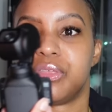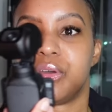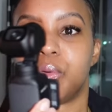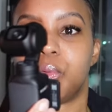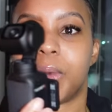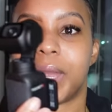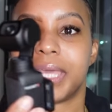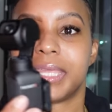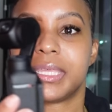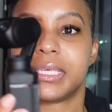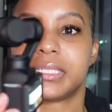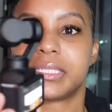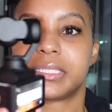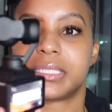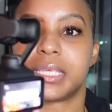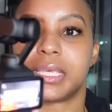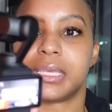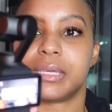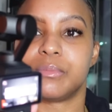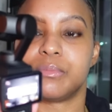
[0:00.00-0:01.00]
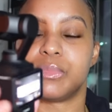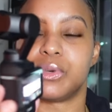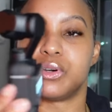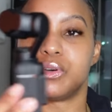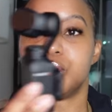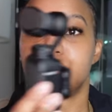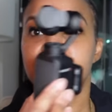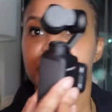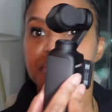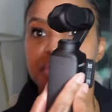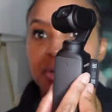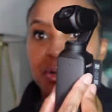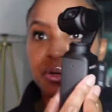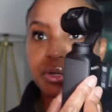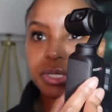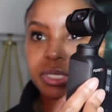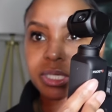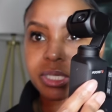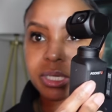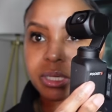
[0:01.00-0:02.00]
the way this thing moves
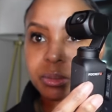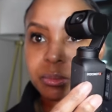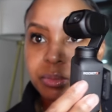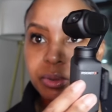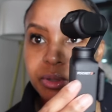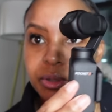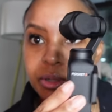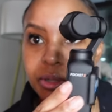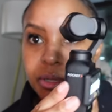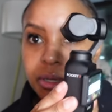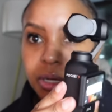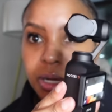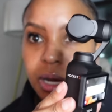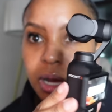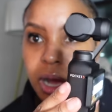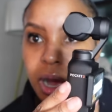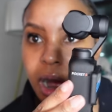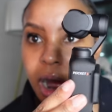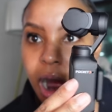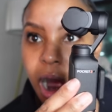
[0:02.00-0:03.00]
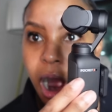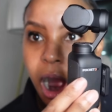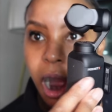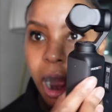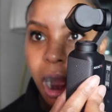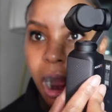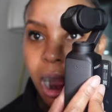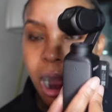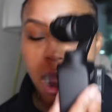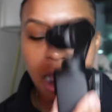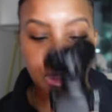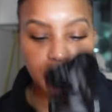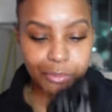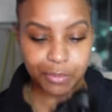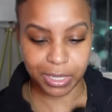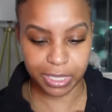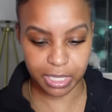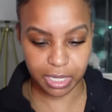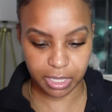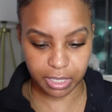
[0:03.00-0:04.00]
on a gimbal oh
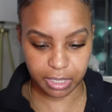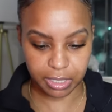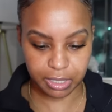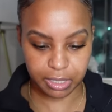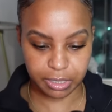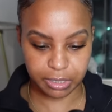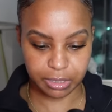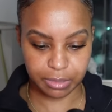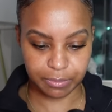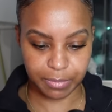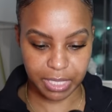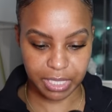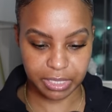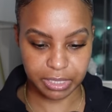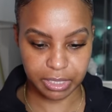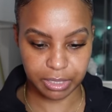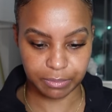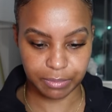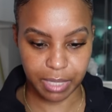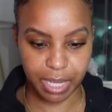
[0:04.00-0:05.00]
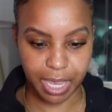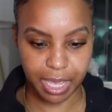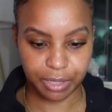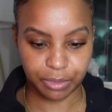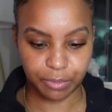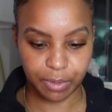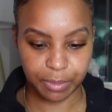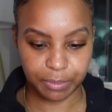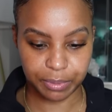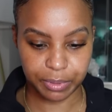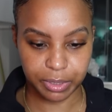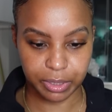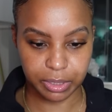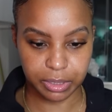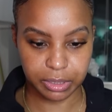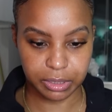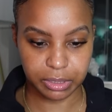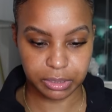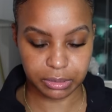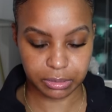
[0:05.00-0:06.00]
my god it is amazing but how do i put
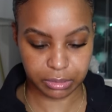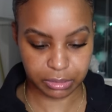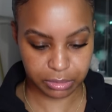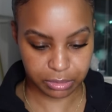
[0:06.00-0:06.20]
it